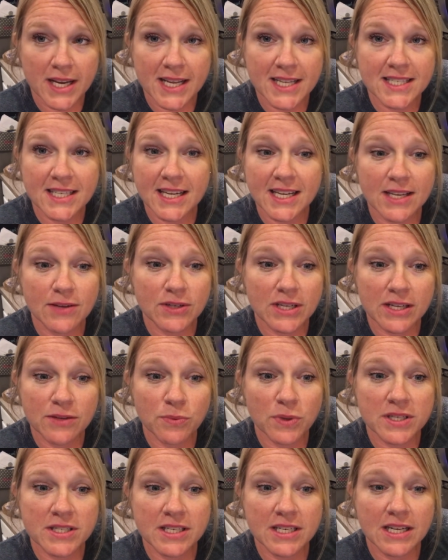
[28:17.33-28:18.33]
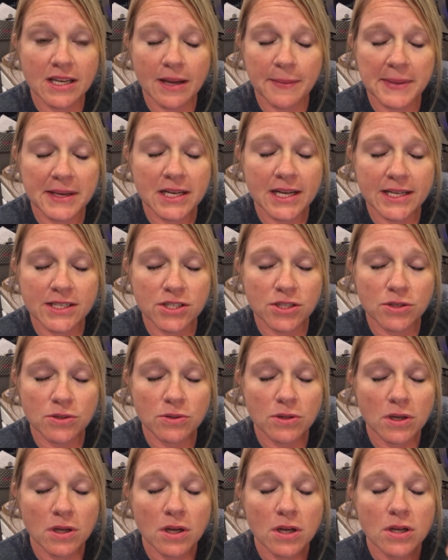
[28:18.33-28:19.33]
It's like it wasn't, I mean, not 2.
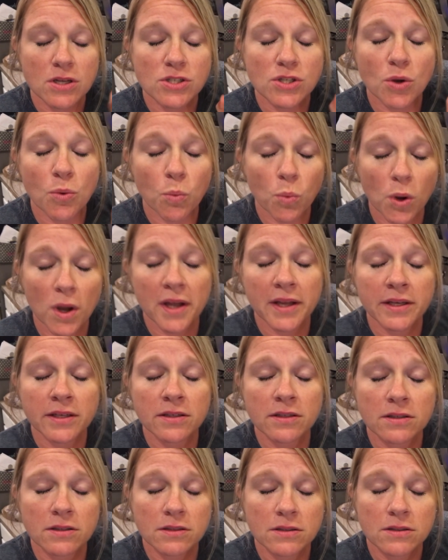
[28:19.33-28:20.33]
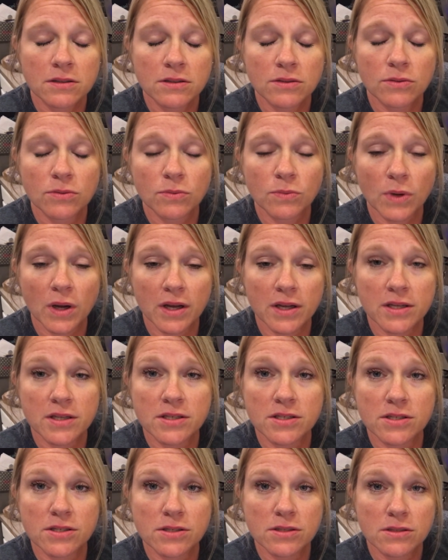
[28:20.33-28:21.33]
So 1
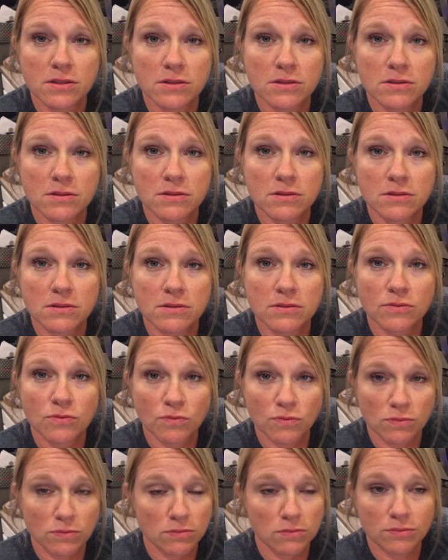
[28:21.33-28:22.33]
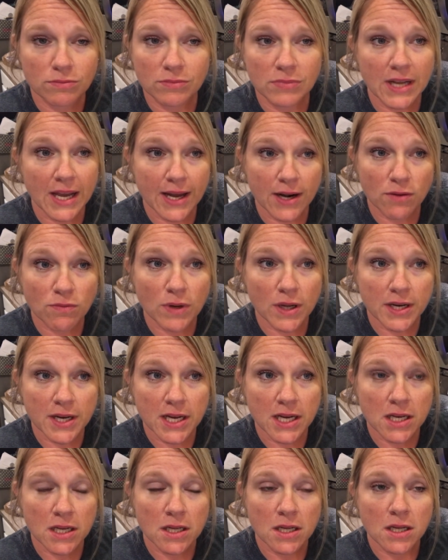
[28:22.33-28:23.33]
was kind of
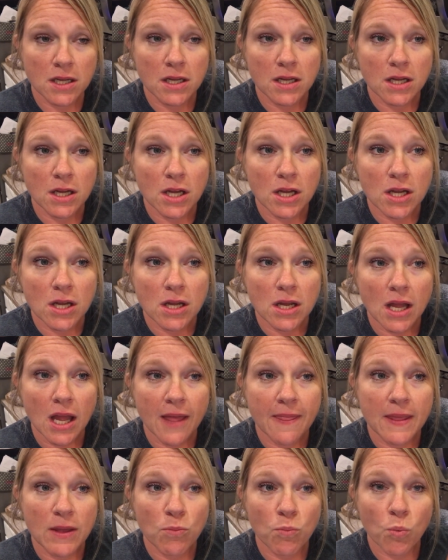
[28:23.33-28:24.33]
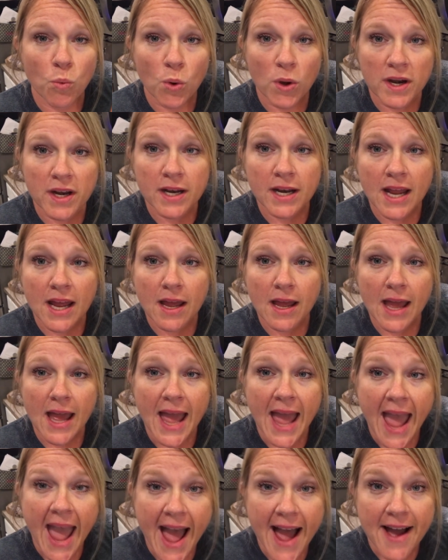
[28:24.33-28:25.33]
runny, and then
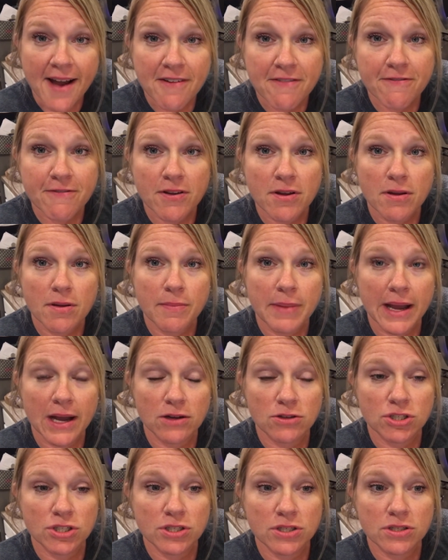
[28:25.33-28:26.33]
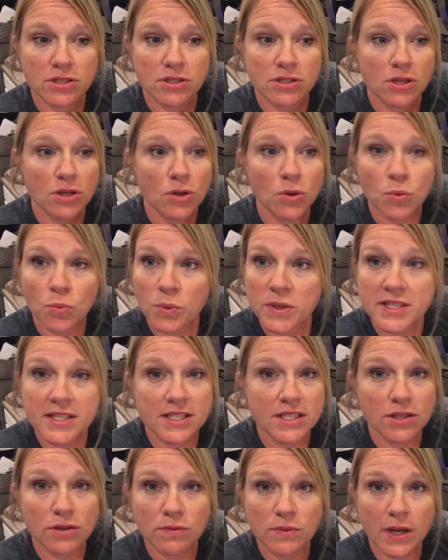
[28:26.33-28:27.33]
1.5 pouches was
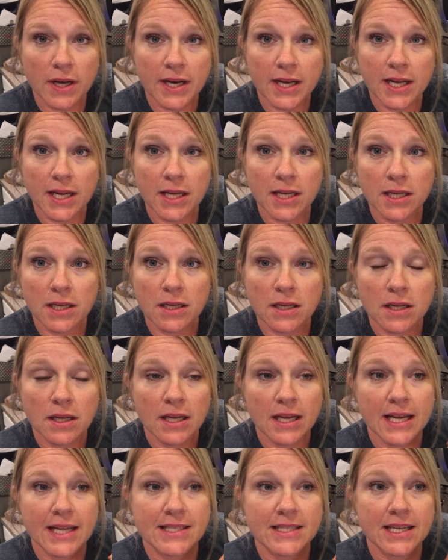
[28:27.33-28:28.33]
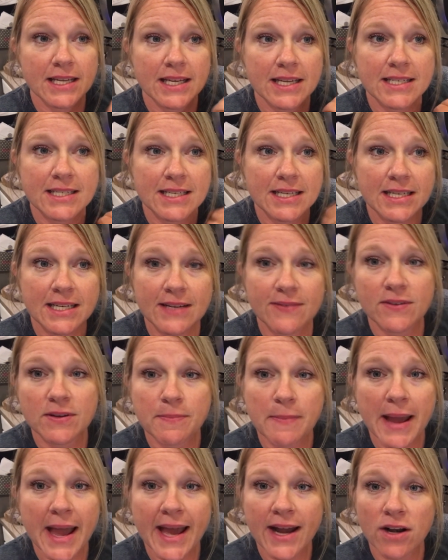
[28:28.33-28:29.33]
still runny. It's like it didn't even
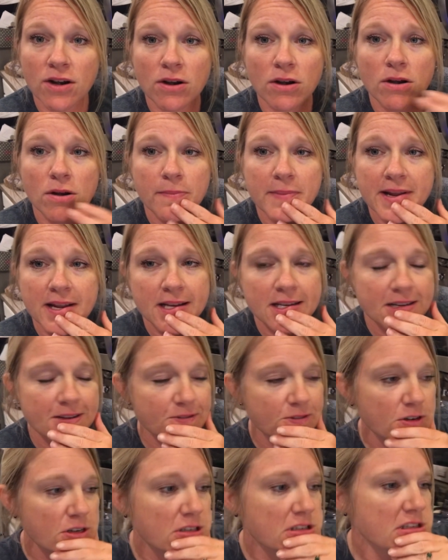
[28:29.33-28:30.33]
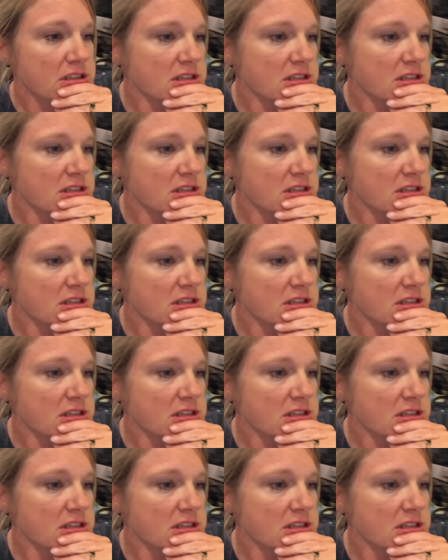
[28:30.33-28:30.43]
matter or make a difference.